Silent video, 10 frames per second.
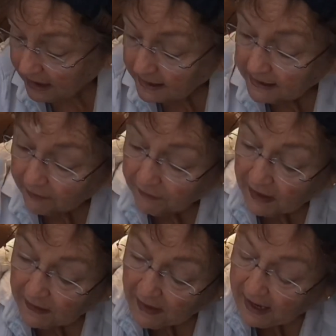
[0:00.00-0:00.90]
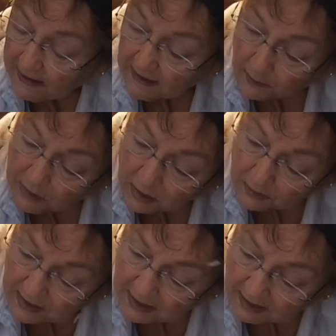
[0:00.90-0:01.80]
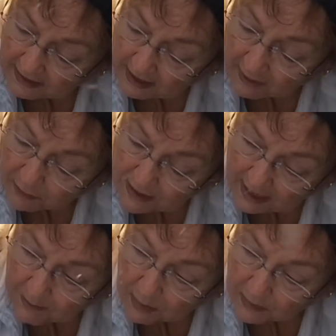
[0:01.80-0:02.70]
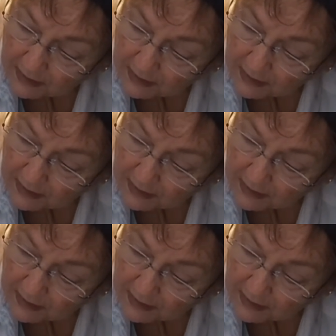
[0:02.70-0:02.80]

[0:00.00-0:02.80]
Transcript: stuff like that we don't need like every day, but we